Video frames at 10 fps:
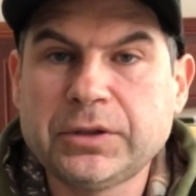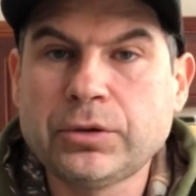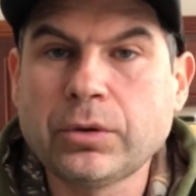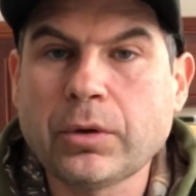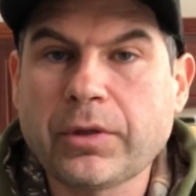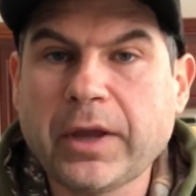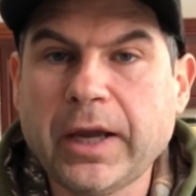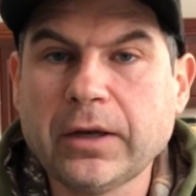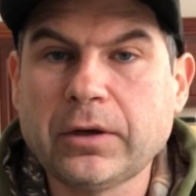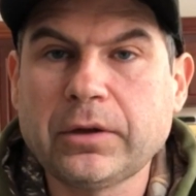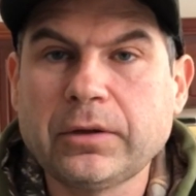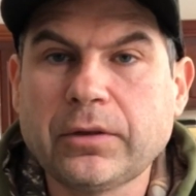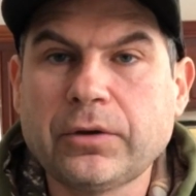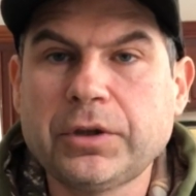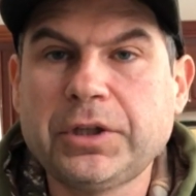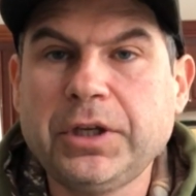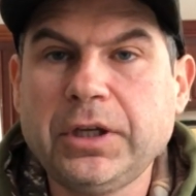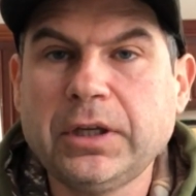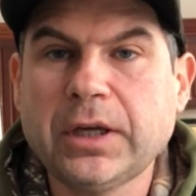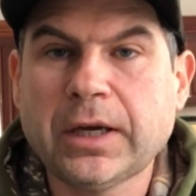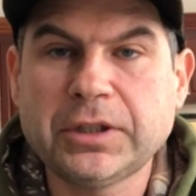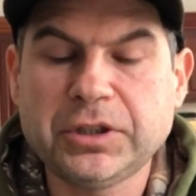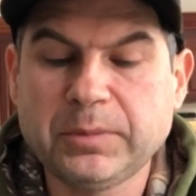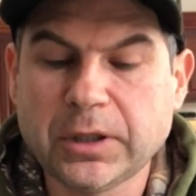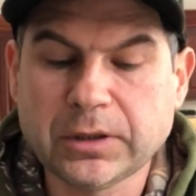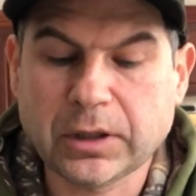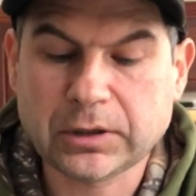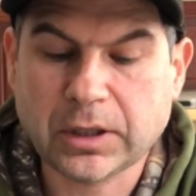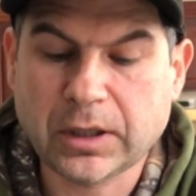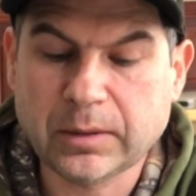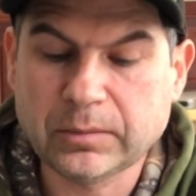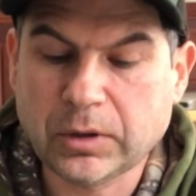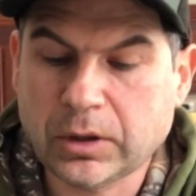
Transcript: truenorthangler13@gmail.com.